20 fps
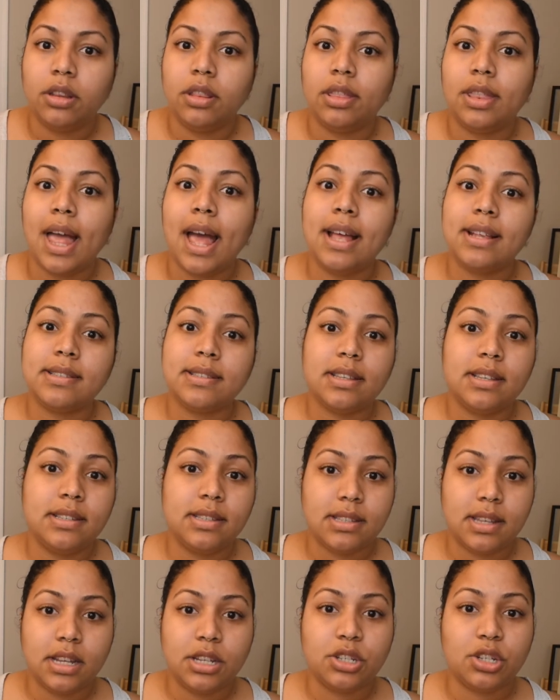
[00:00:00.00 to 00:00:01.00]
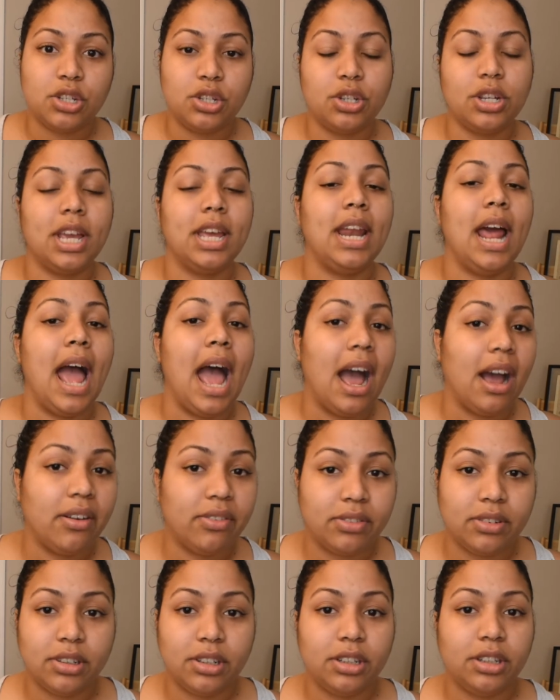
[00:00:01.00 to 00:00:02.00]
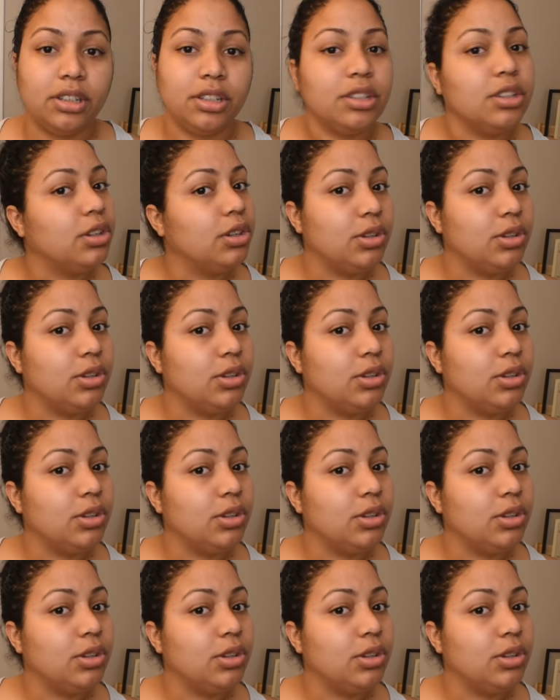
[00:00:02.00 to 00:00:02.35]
that sensation you get after you